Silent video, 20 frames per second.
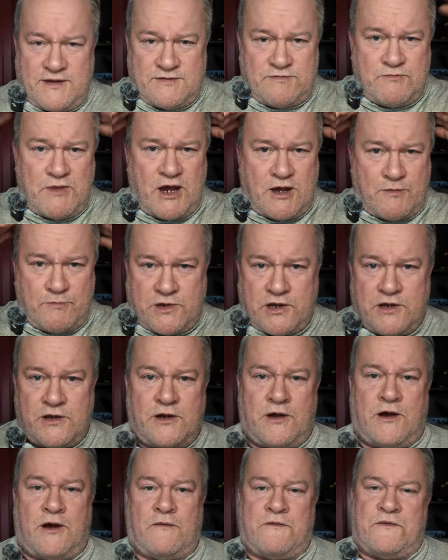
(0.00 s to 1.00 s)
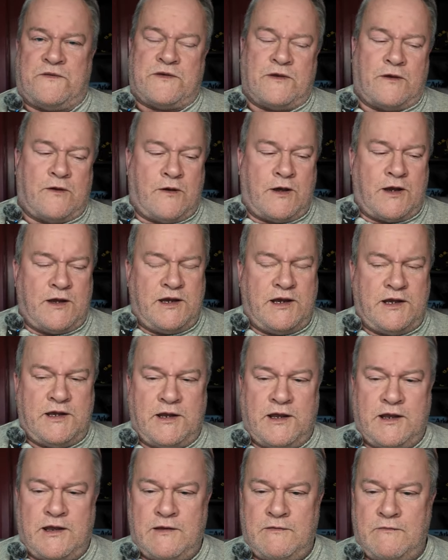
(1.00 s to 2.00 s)
this mop cut off, so I need
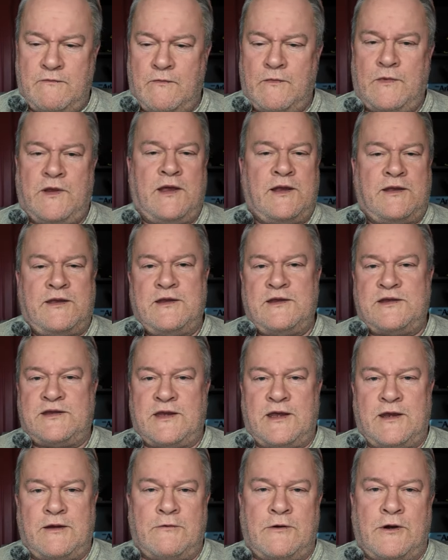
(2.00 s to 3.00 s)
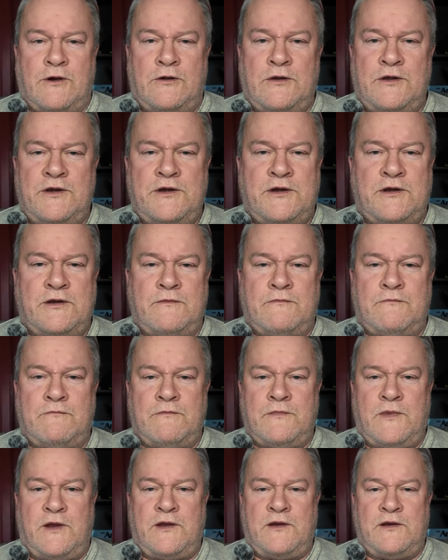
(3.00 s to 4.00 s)
to get get this thing rolling
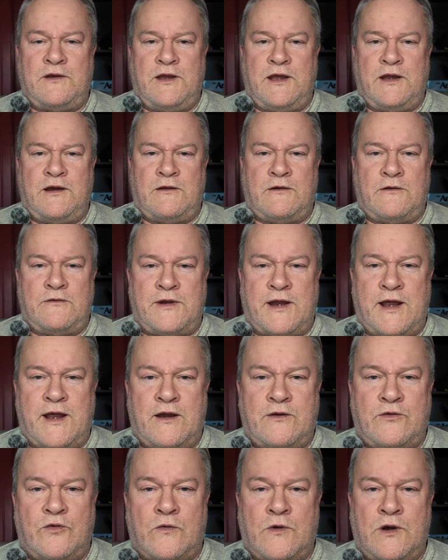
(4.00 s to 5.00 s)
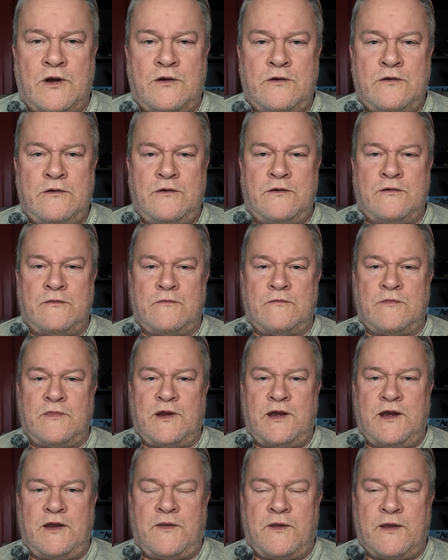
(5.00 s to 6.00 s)
and and get on down the road
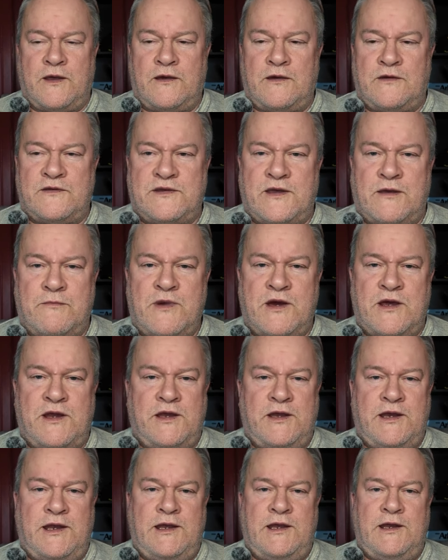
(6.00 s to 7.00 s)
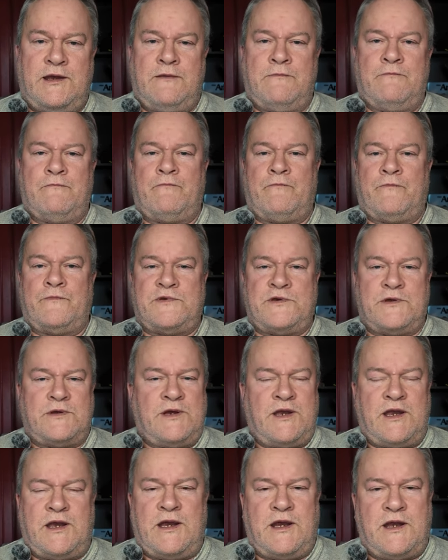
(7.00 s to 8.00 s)
and anything else I might need.
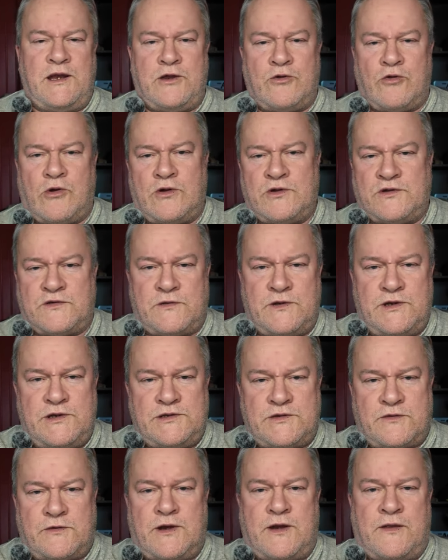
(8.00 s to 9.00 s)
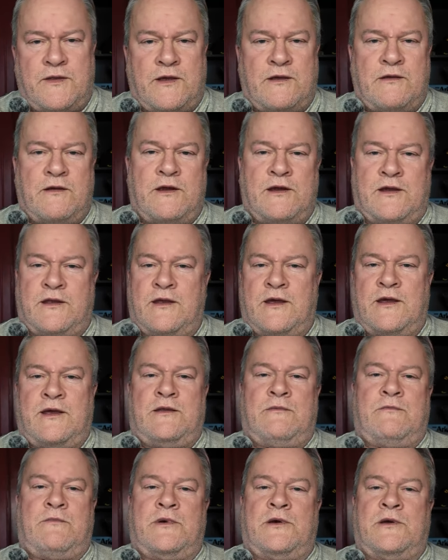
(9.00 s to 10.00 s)
Shouldn't need any groceries or anything like
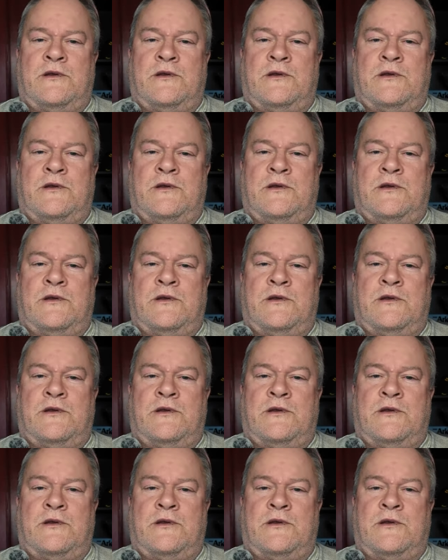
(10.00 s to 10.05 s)
that,